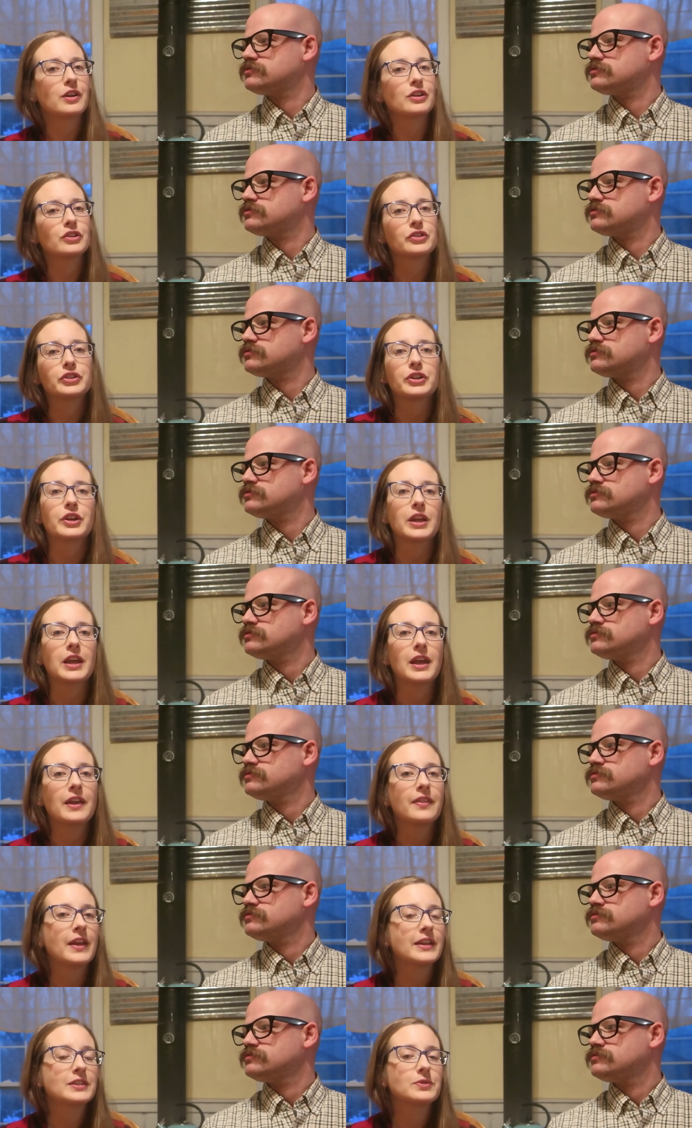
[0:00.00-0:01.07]
Speaker 1: on your journey,
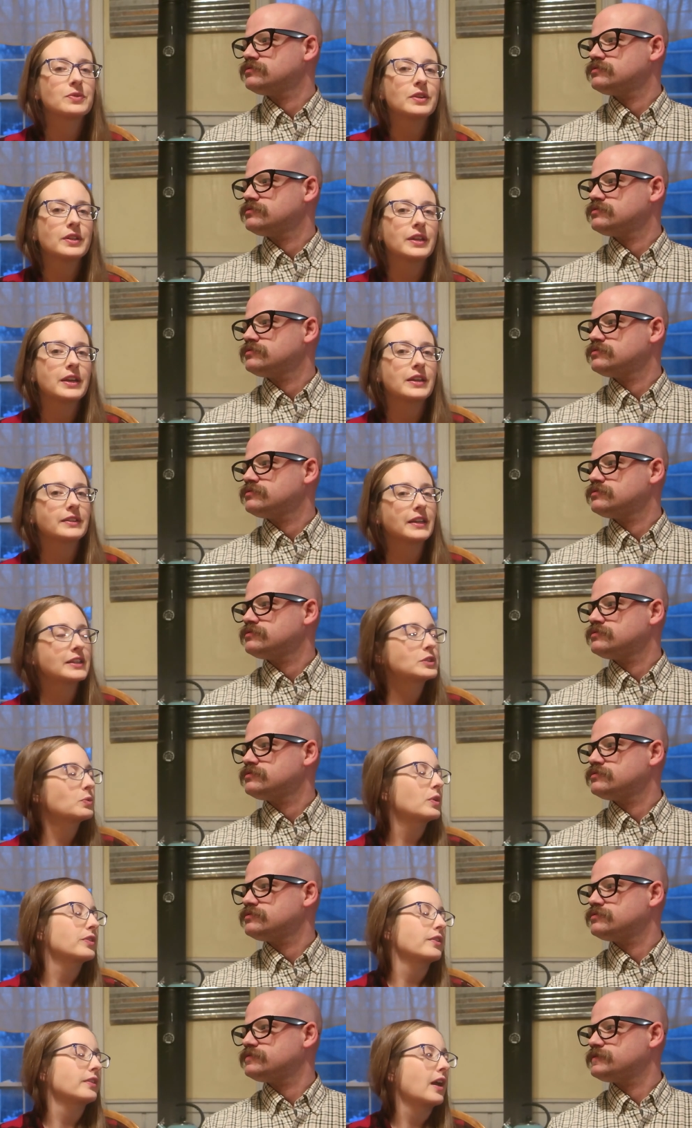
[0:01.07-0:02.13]
and that's really, that's
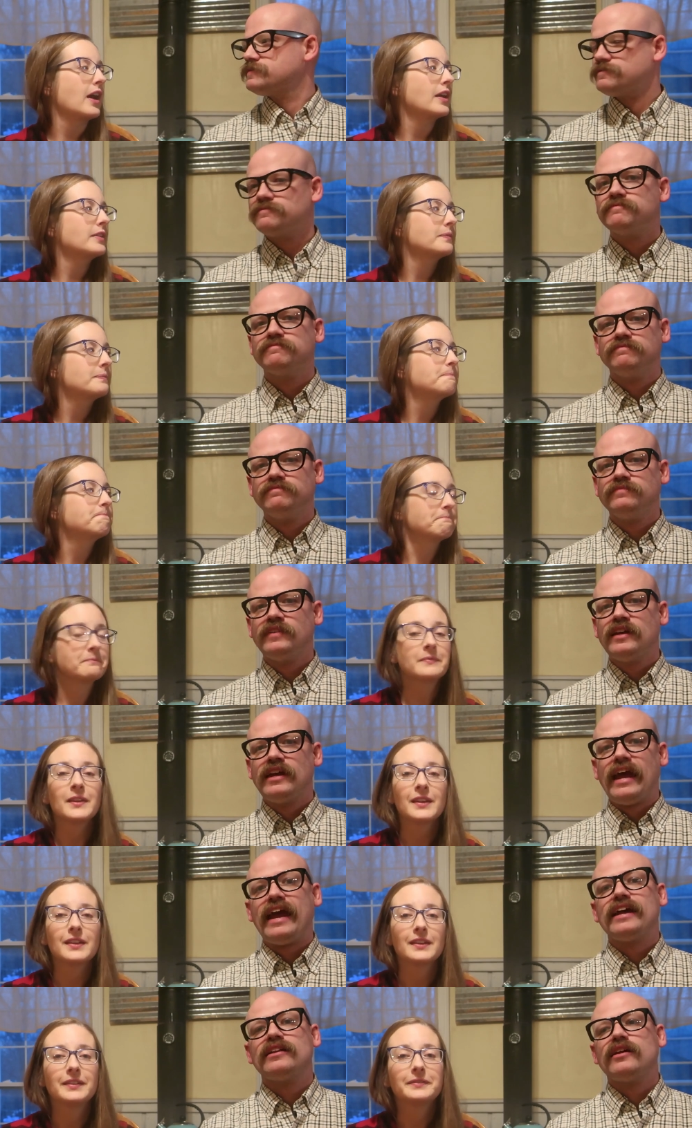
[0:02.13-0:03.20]
worth a lot.
Speaker 2: Mm-hmm.
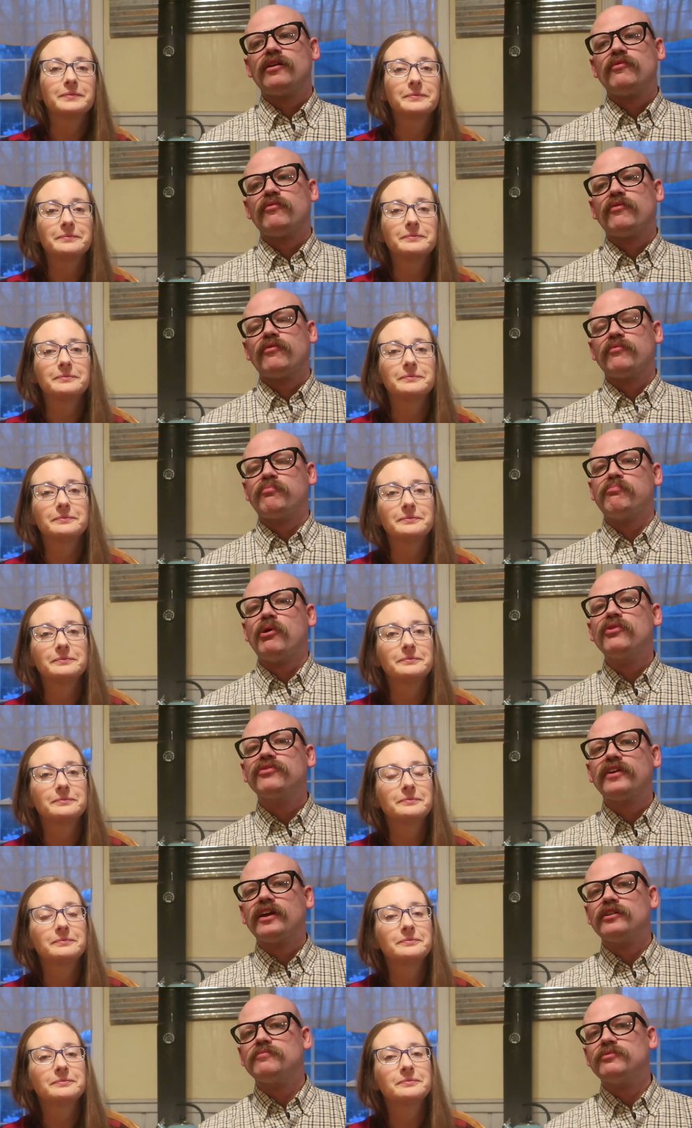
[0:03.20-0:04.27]
And
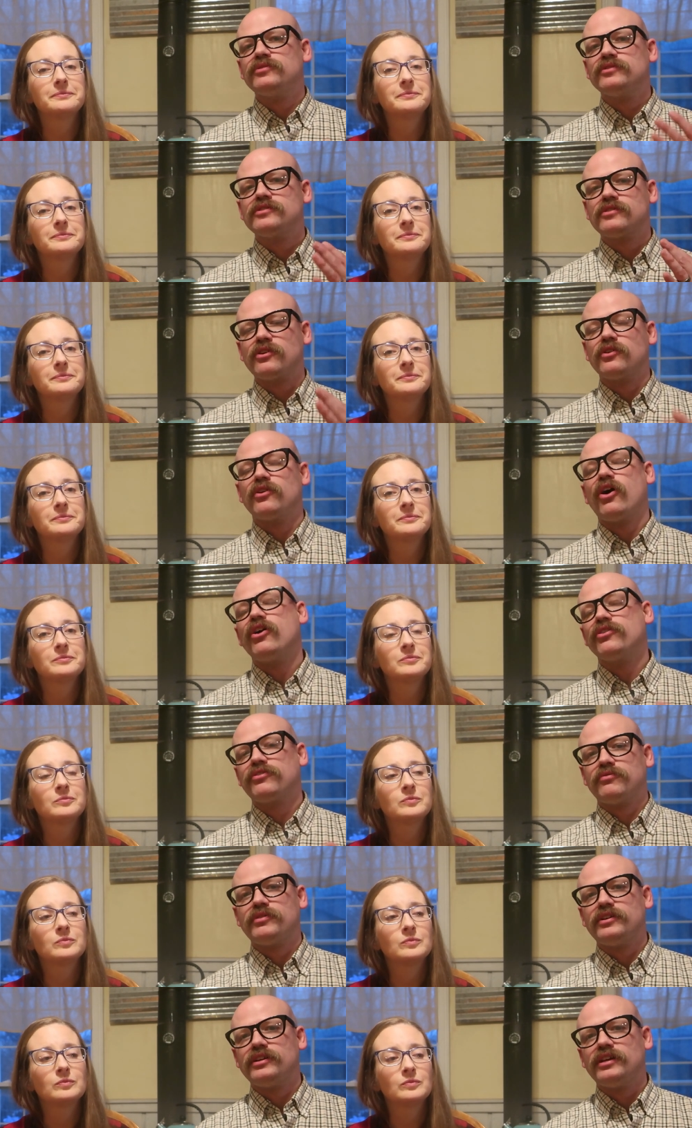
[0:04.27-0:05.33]
both animals, or
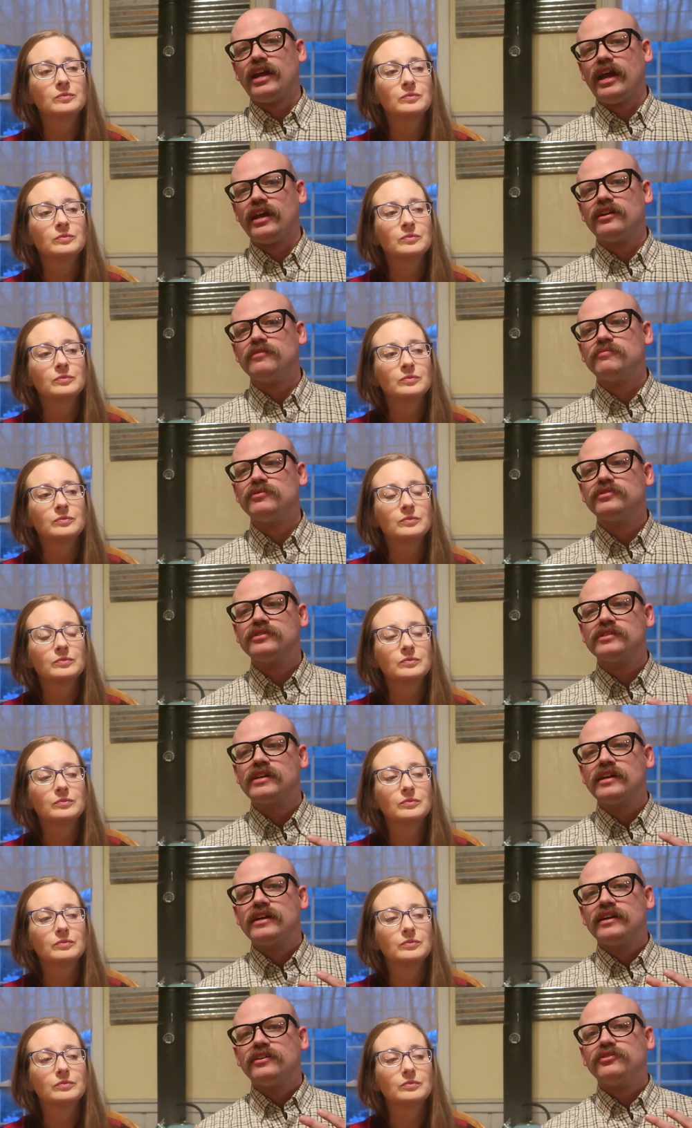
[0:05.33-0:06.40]
all three animals,
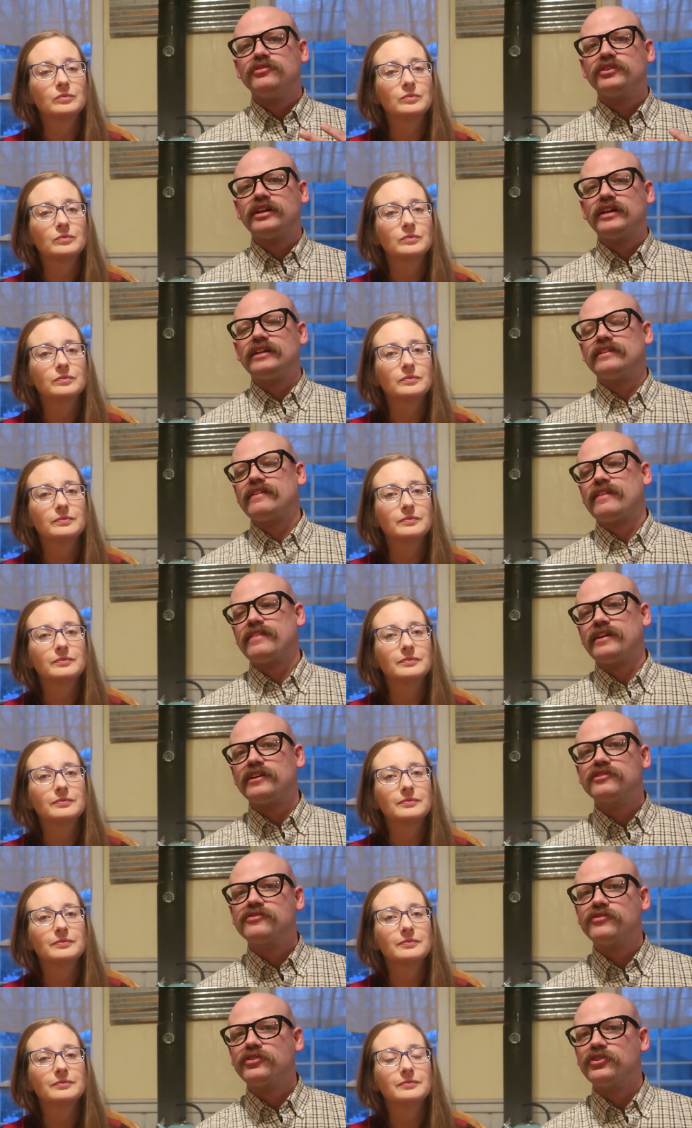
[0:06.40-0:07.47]
you'll get
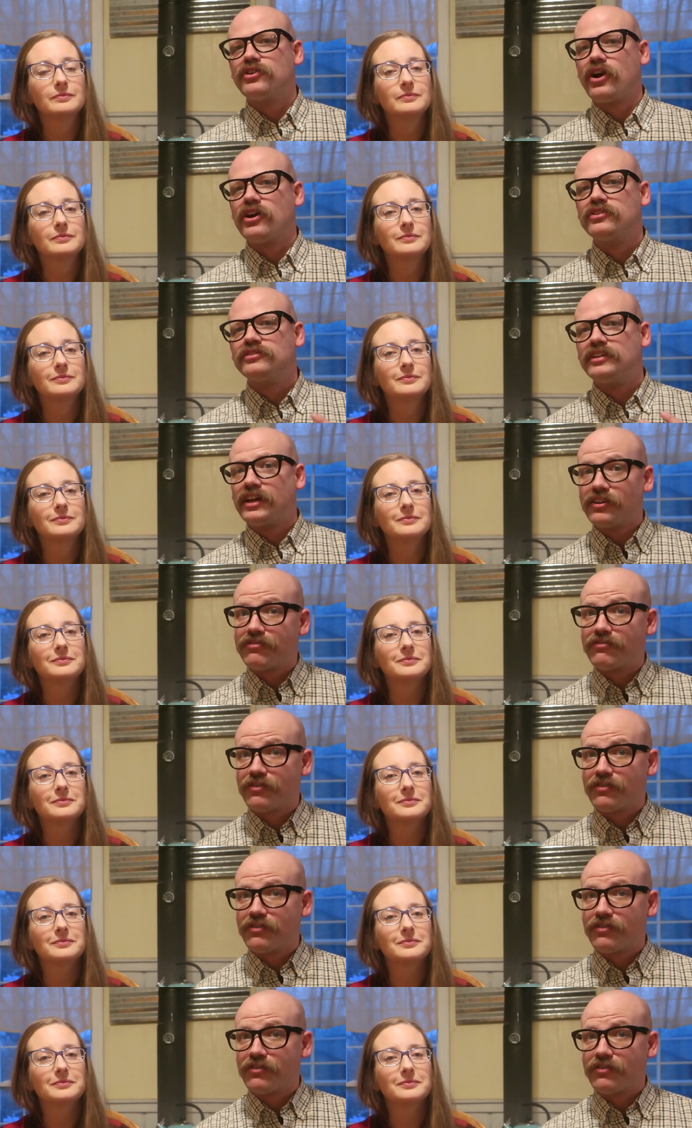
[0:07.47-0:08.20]
things for your garden like